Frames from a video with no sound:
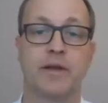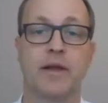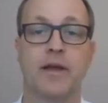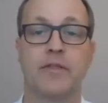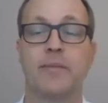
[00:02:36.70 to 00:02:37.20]

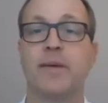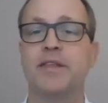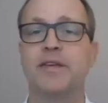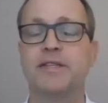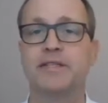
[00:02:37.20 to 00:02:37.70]
The
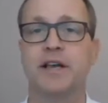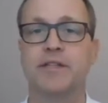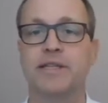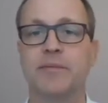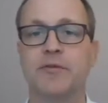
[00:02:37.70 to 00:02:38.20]
methods are
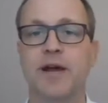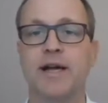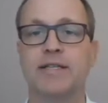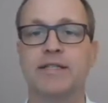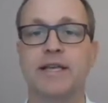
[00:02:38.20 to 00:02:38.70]

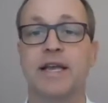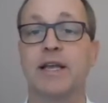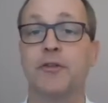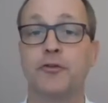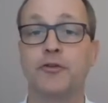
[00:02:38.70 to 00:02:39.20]
summarized in
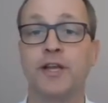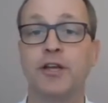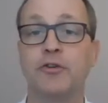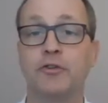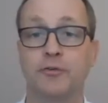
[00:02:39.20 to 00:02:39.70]
3
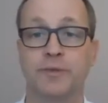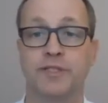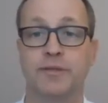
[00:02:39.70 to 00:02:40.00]
groups.